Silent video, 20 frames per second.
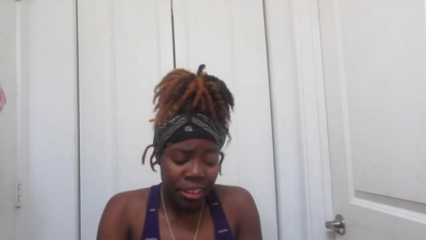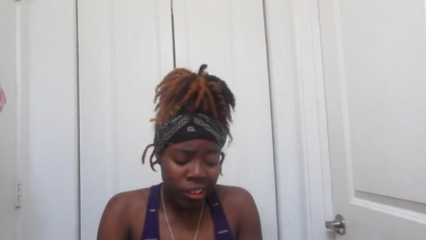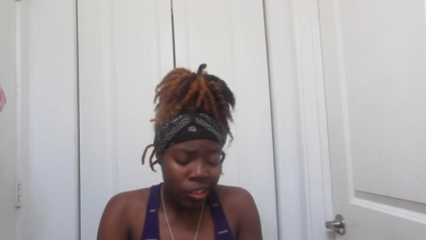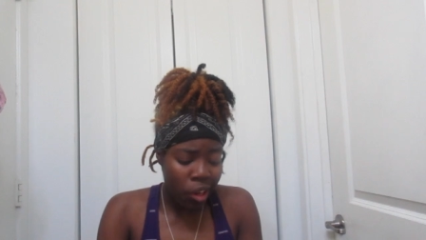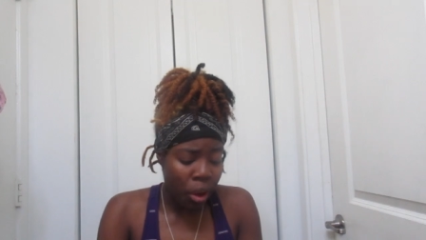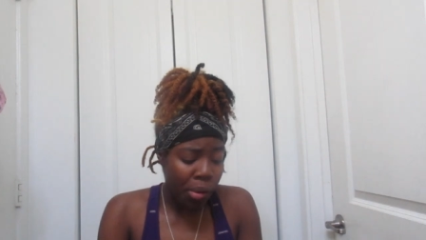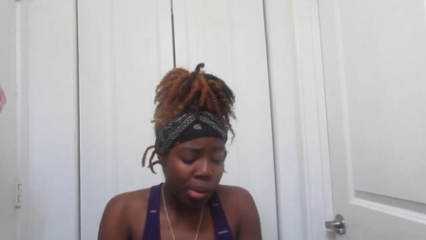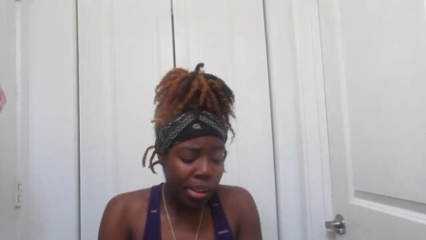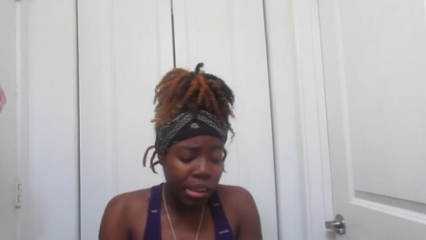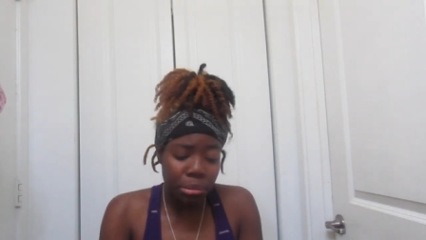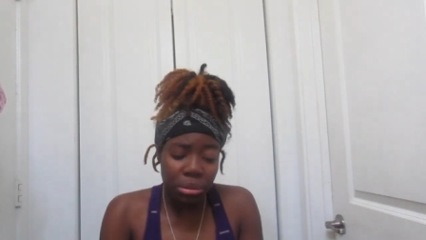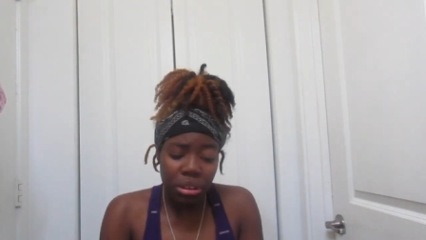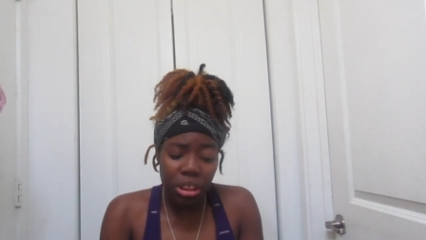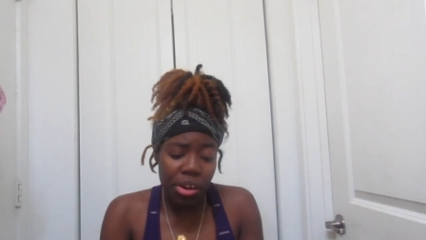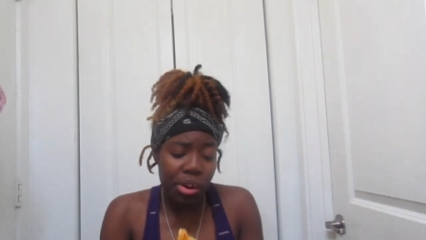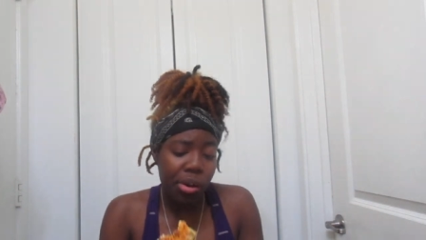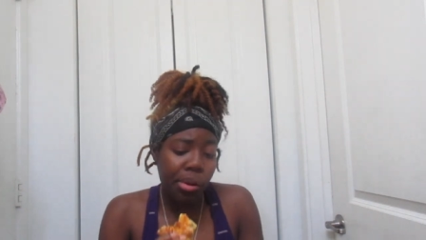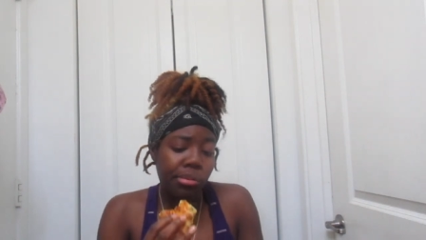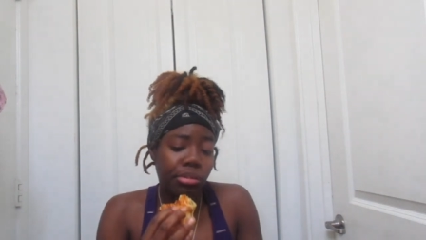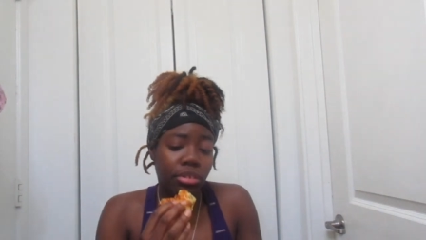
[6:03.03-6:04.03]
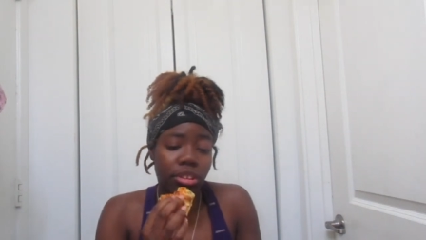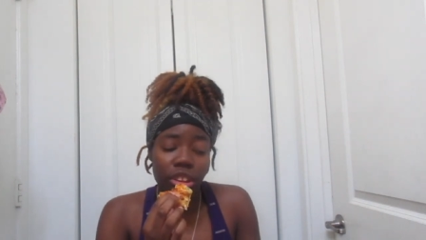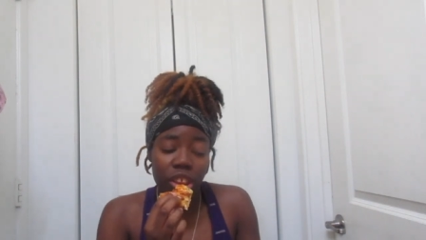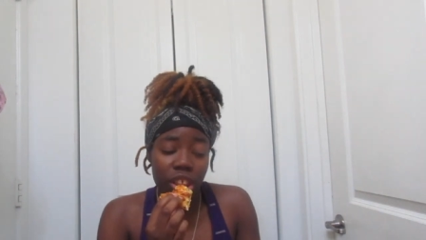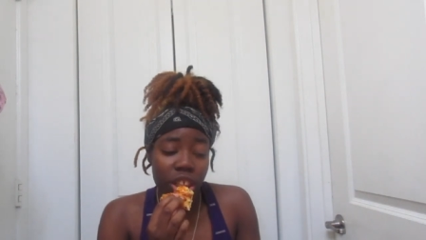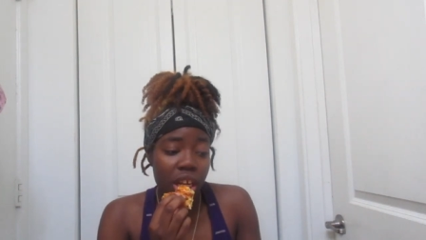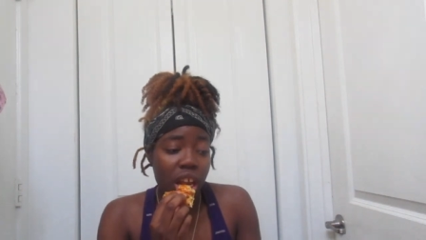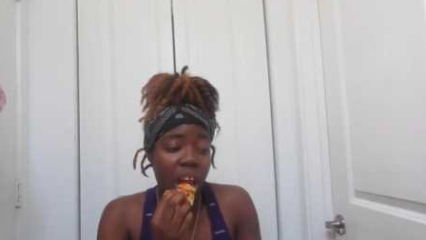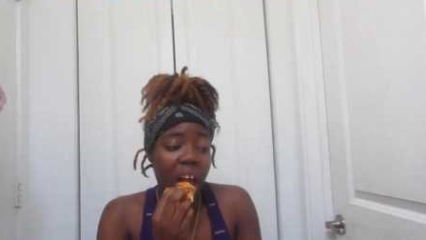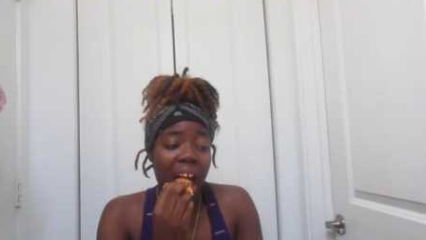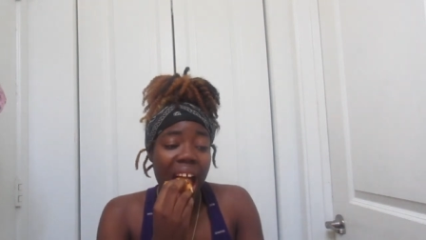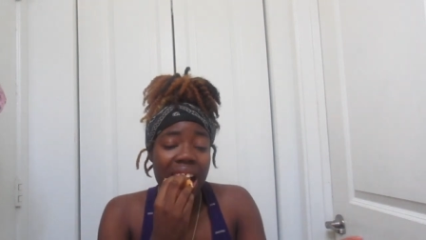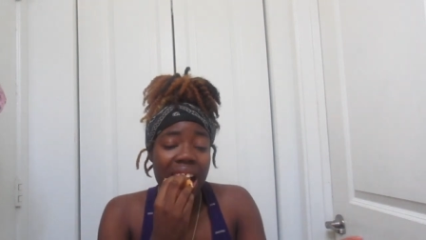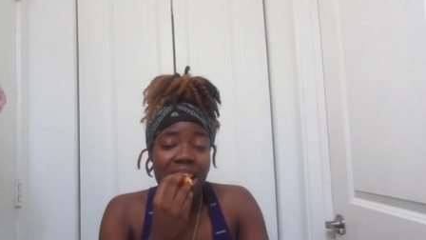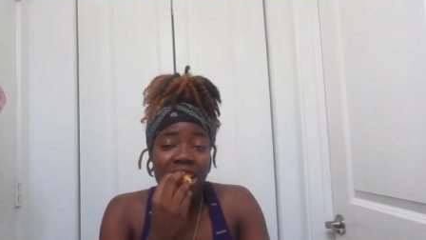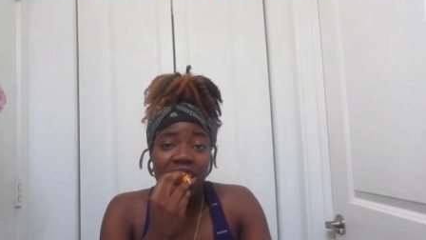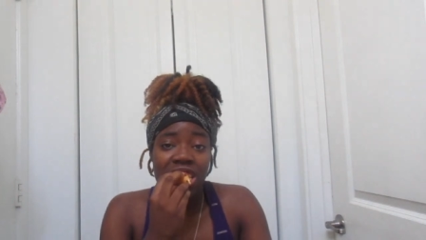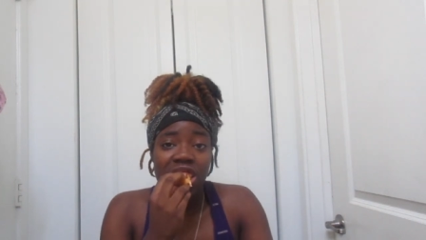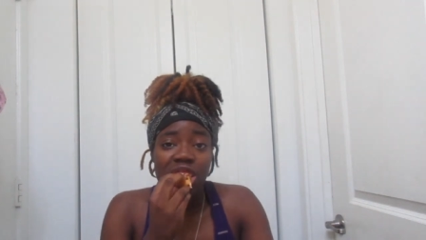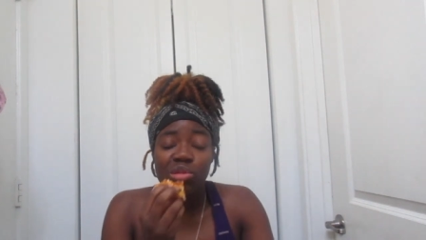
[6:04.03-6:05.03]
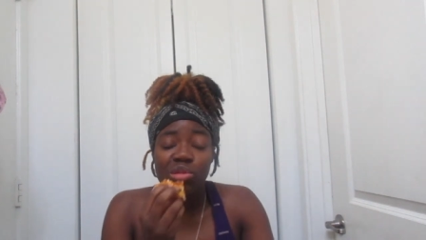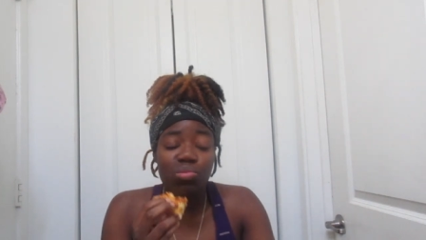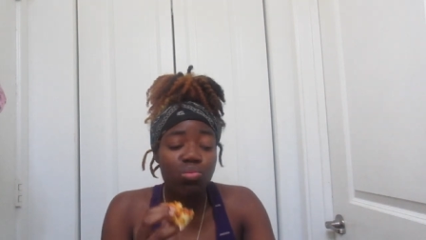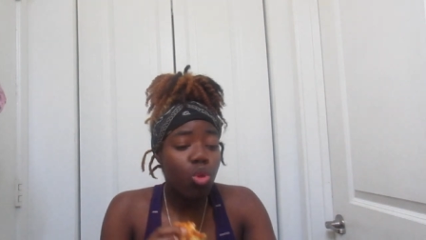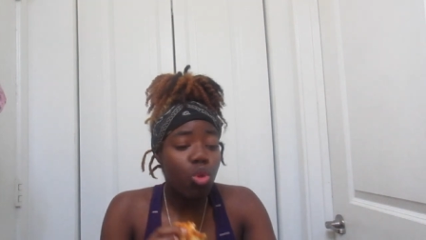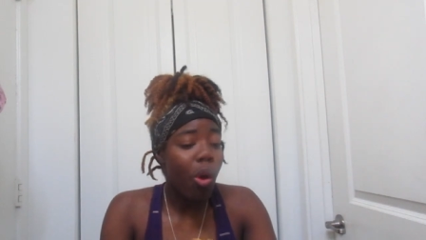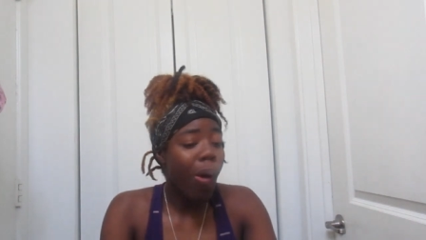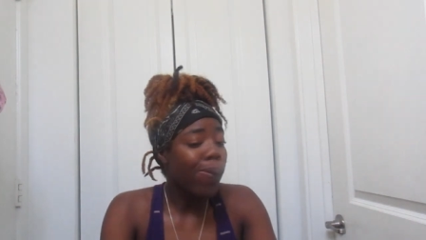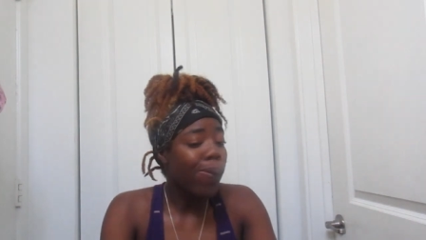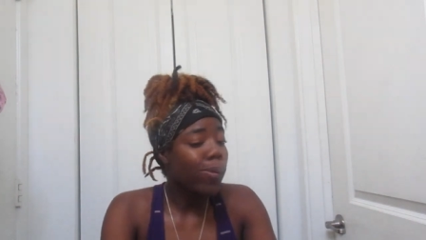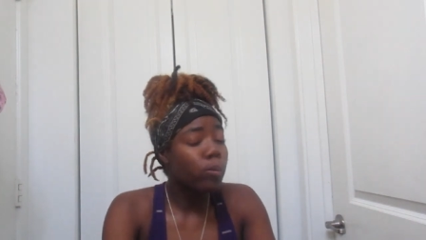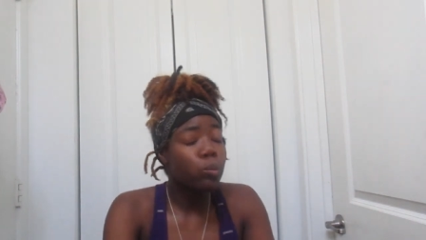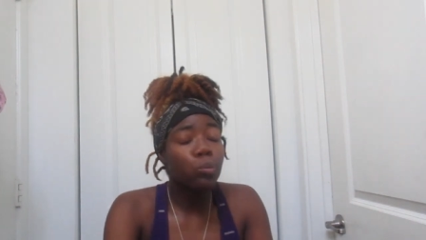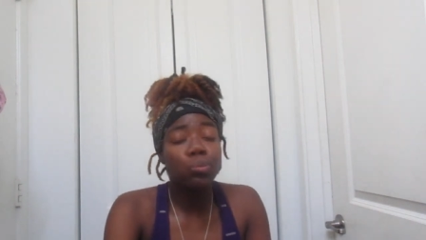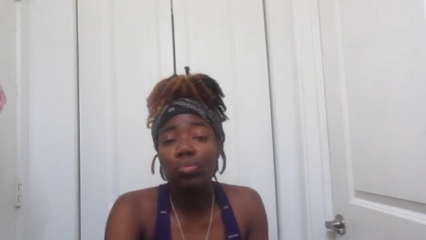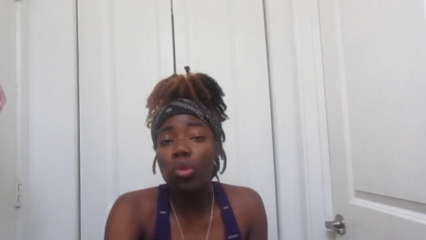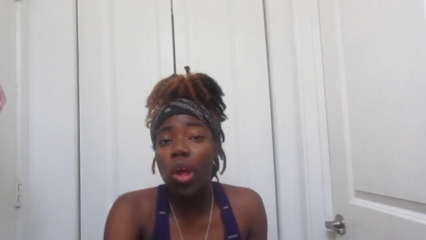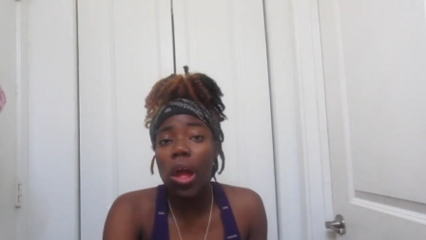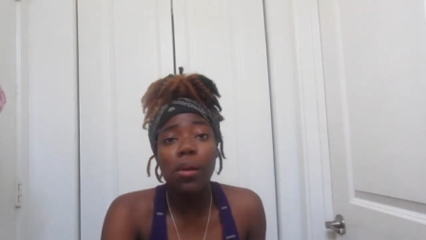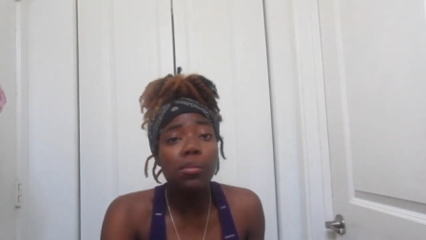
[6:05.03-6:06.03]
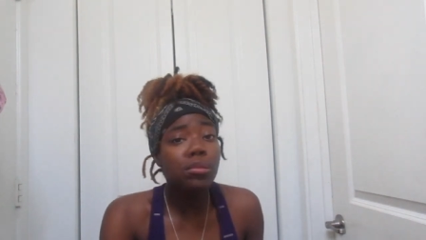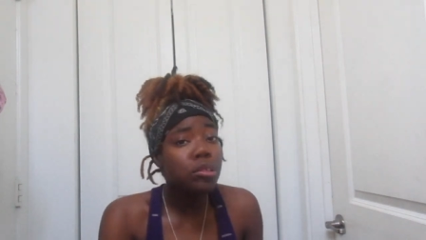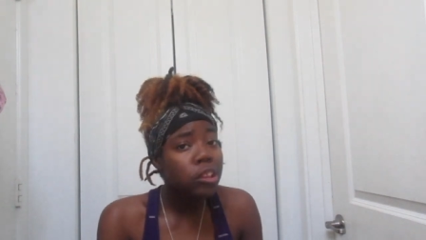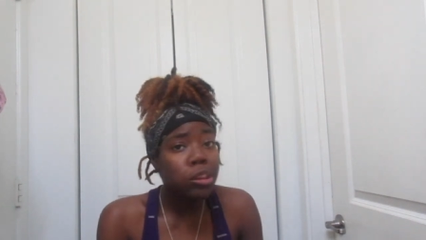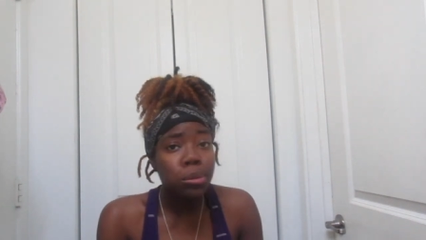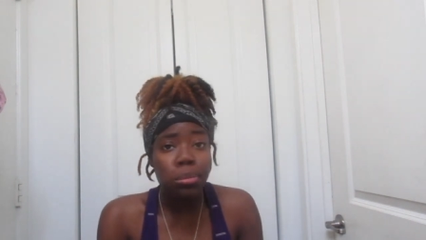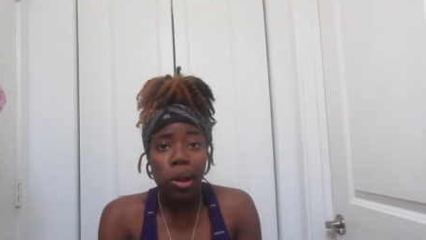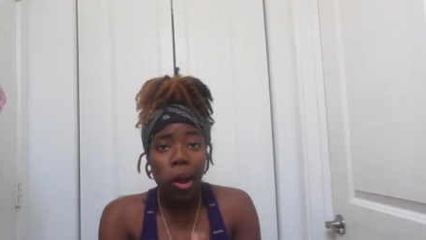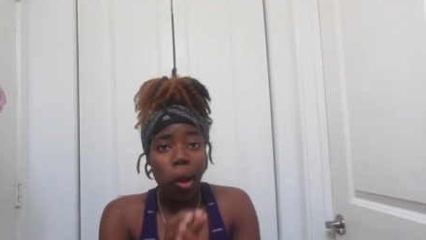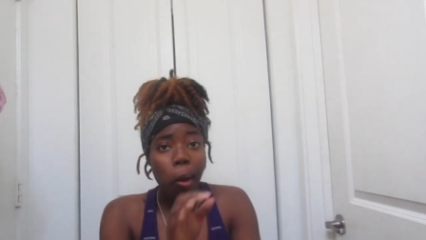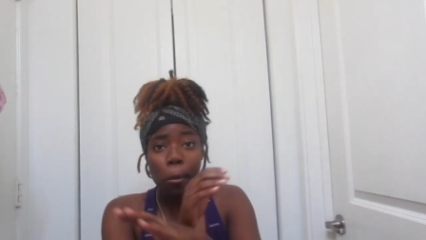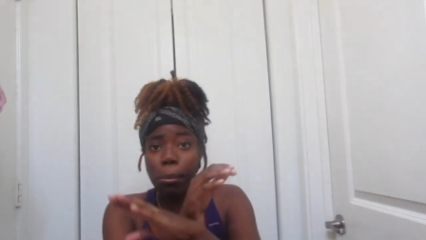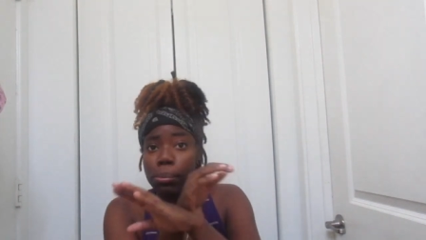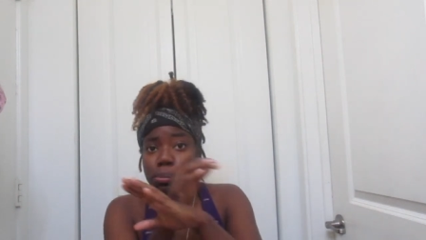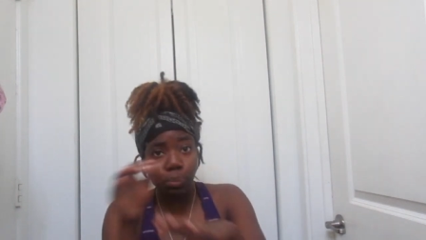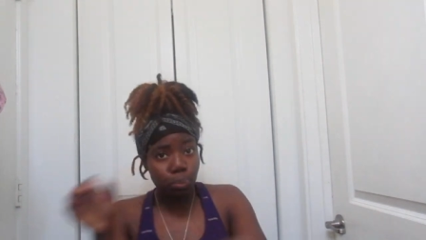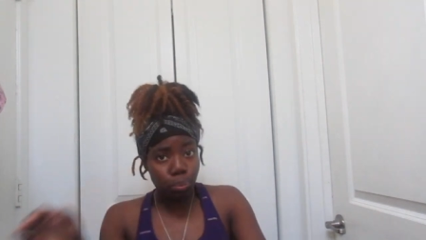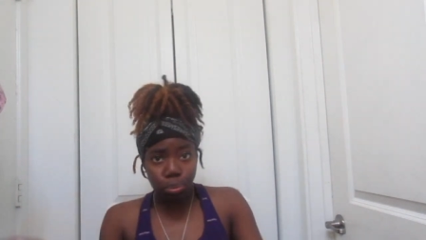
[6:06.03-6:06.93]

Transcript: I don't come to hear no tea. I don't care about